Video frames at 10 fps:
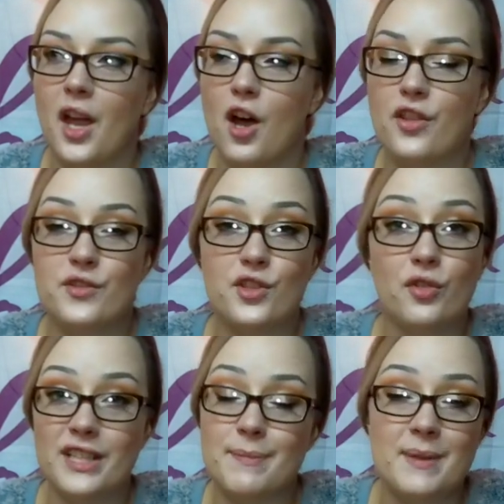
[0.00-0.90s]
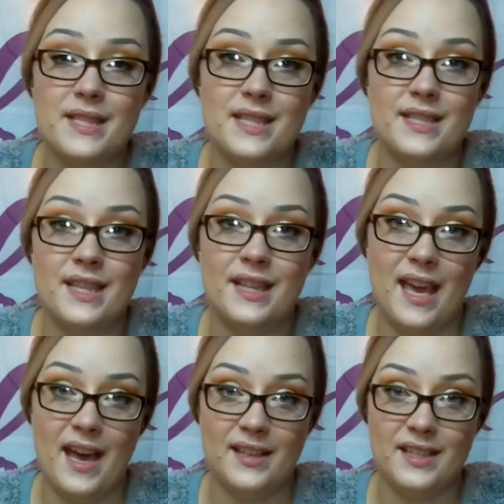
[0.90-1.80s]
all those Christmases that they
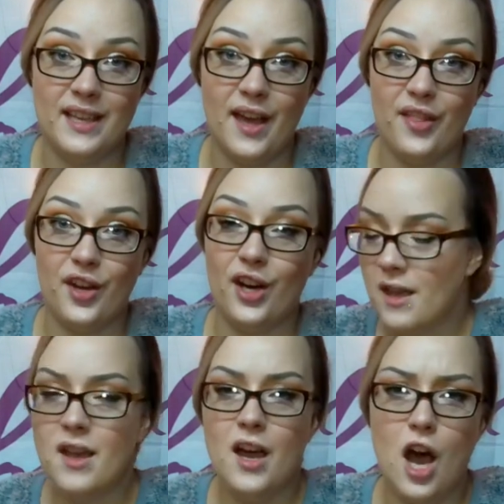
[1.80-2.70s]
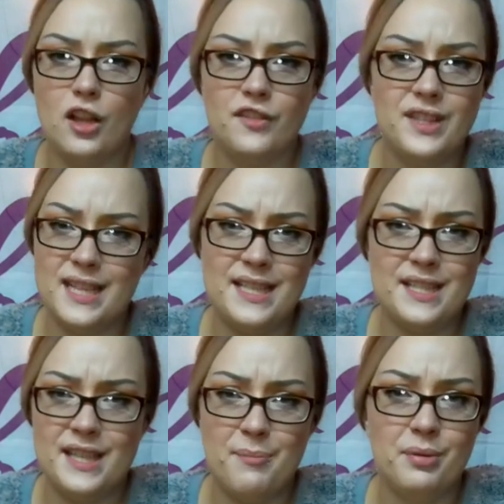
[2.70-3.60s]
had together, all of the days
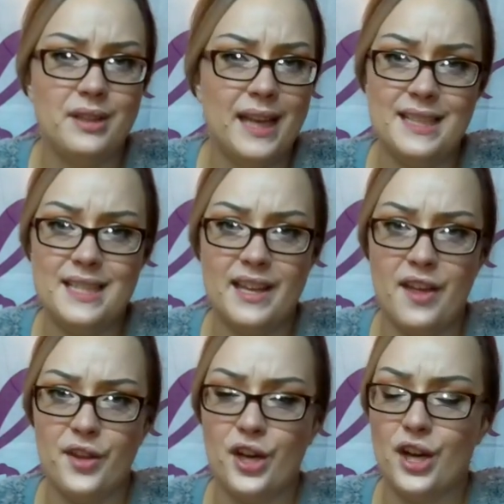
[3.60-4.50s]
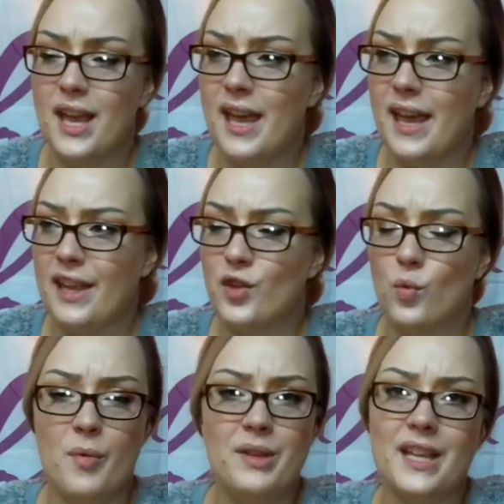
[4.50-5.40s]
that they played together, and the
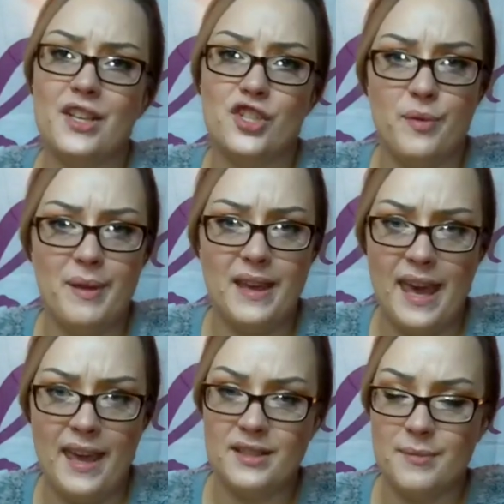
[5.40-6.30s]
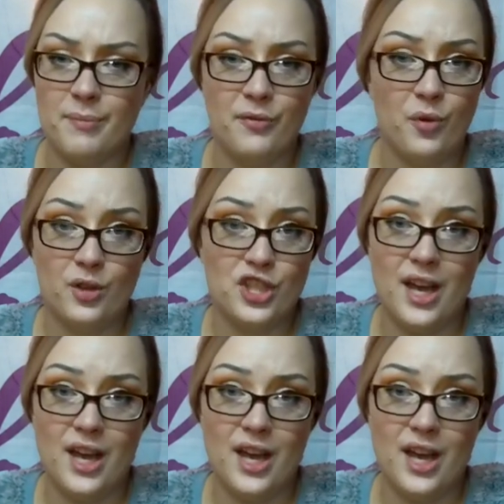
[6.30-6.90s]
woman that she became before